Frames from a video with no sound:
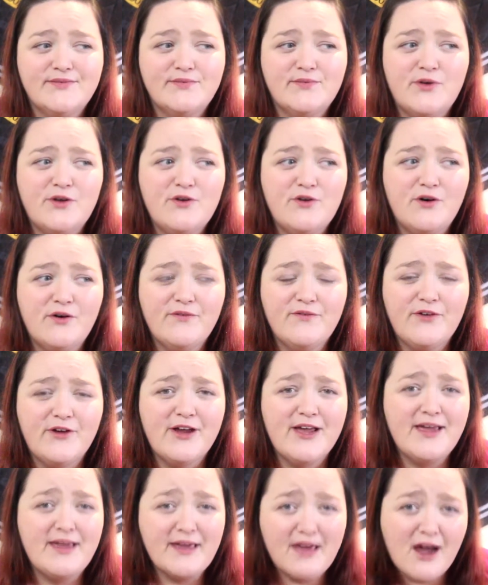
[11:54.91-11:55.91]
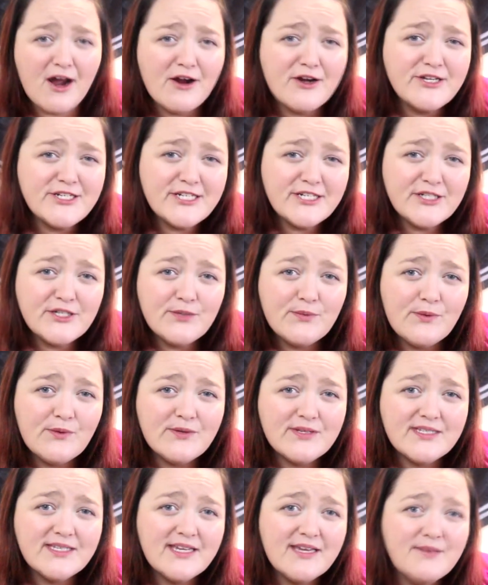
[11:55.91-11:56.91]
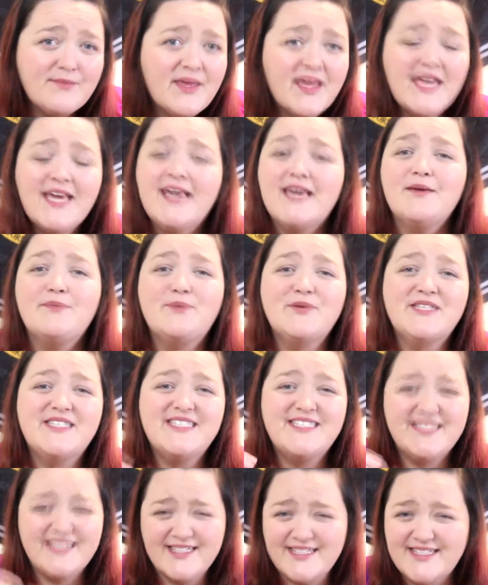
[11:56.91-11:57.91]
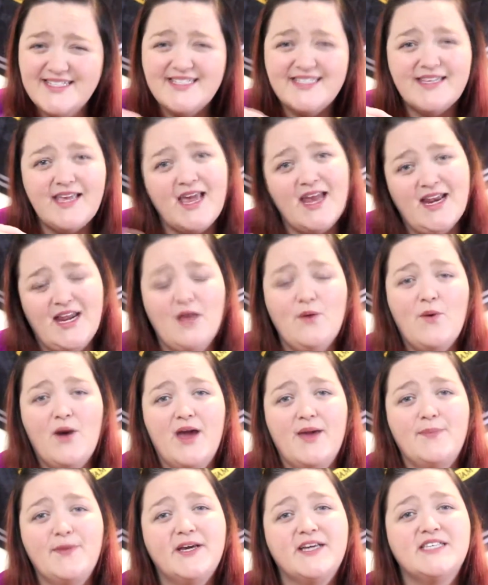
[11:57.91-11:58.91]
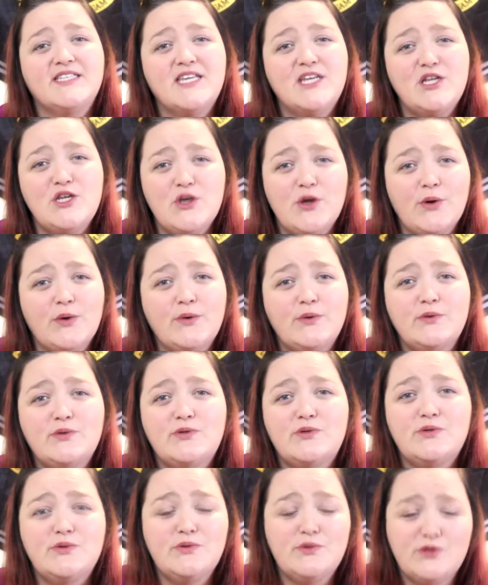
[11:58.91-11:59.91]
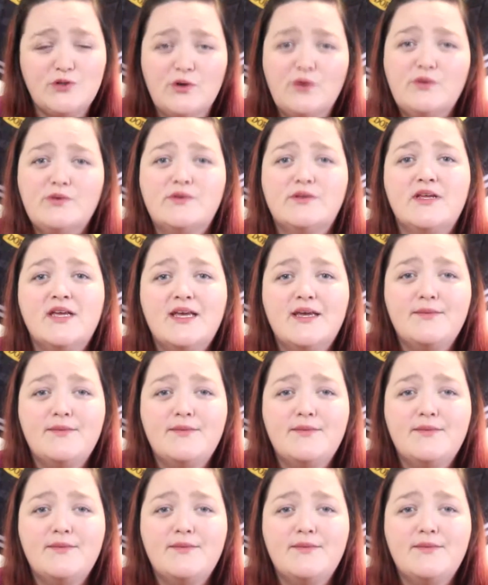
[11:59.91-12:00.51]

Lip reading: were not very encouraging towards him, he persists anyway because he knows John